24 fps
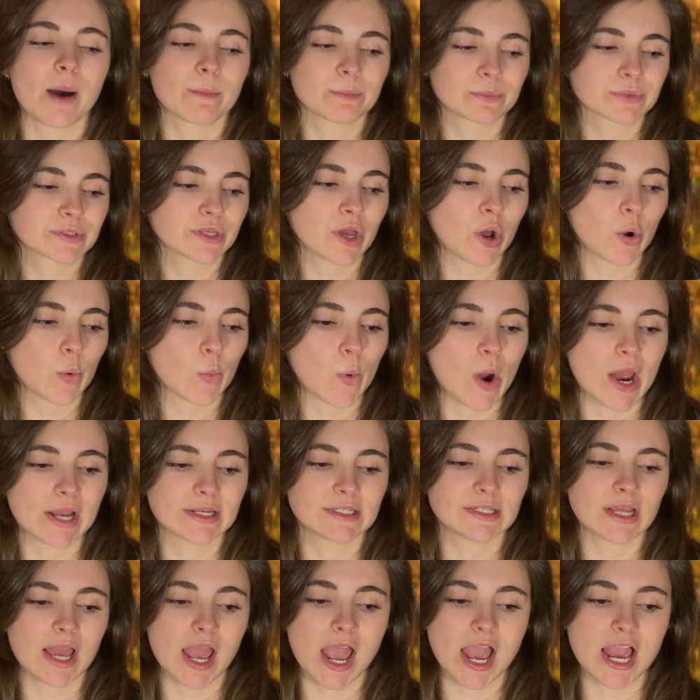So one
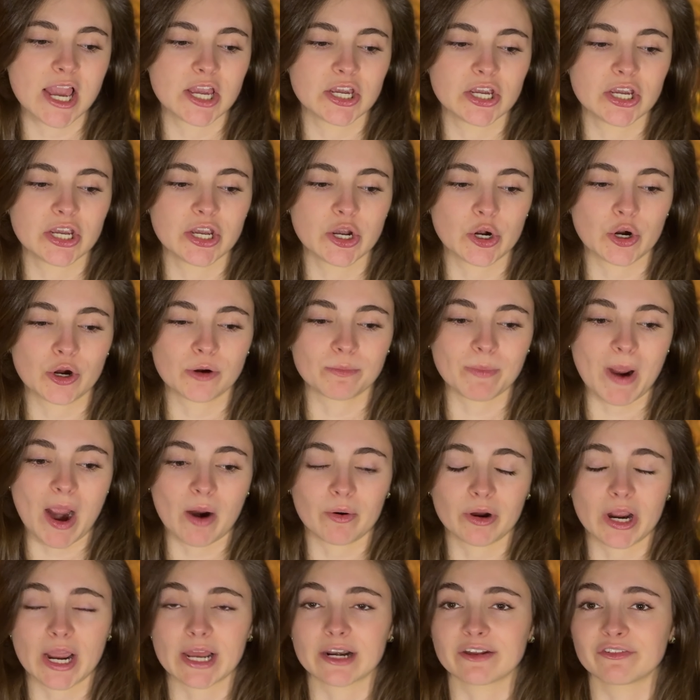day her
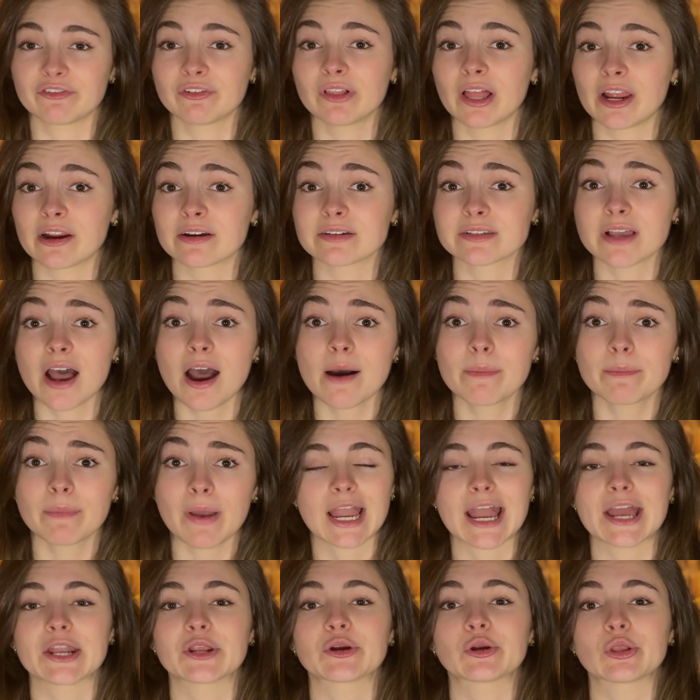power kind of flares up
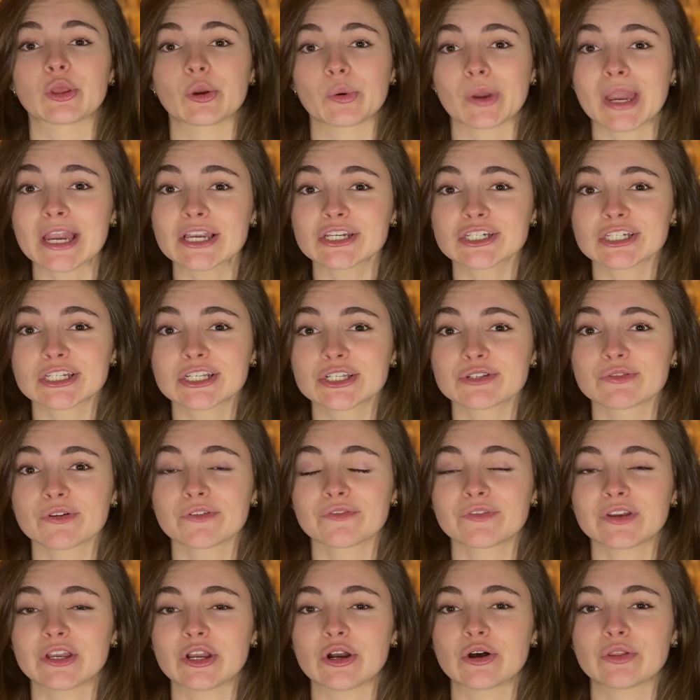and her location is
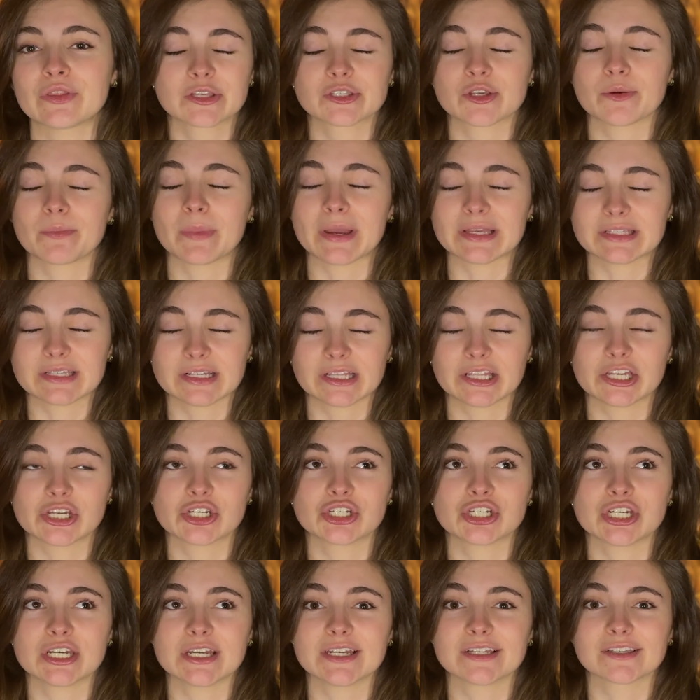revealed. So basically
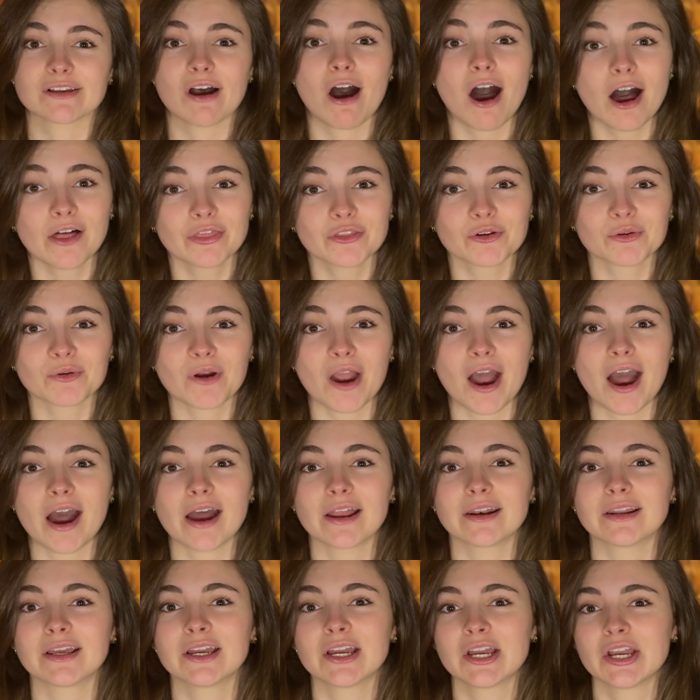she is on the
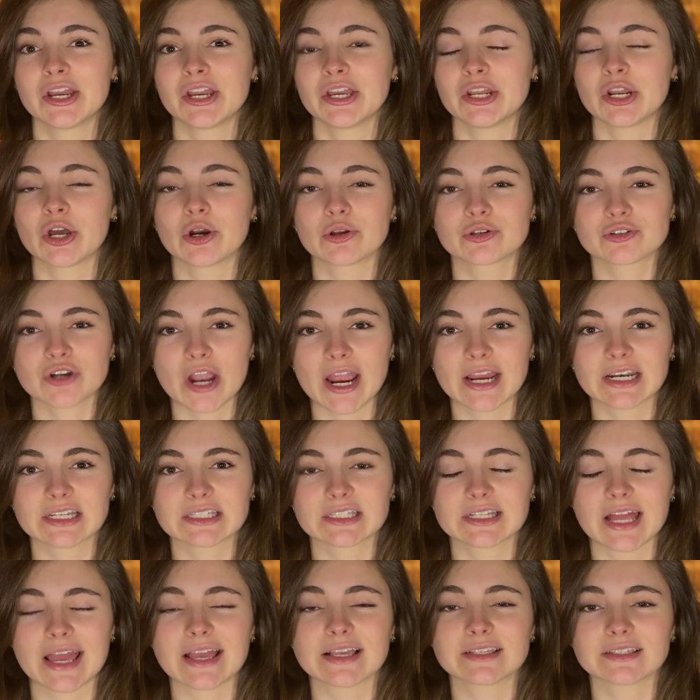run, you know, trying to stay